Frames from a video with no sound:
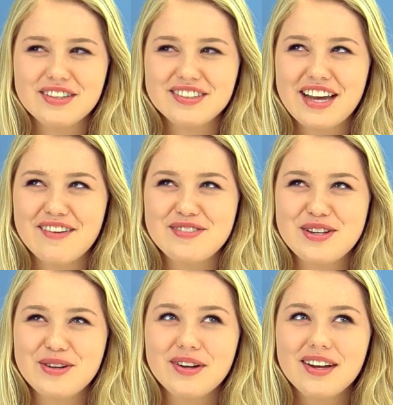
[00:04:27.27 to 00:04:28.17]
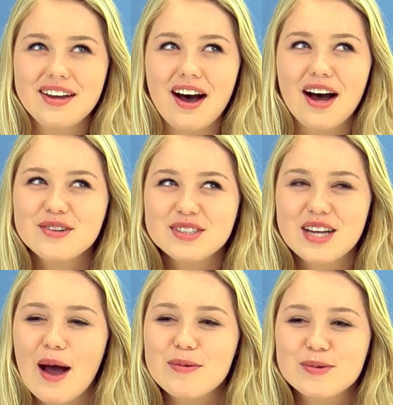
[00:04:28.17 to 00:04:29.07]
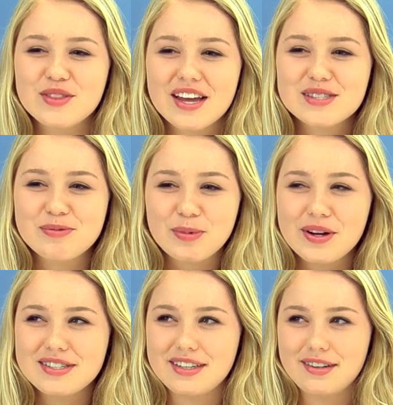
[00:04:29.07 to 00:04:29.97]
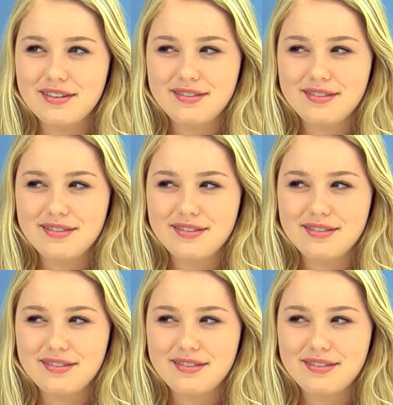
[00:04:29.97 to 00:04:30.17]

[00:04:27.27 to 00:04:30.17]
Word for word: literally have to do 100 times more things than boys do.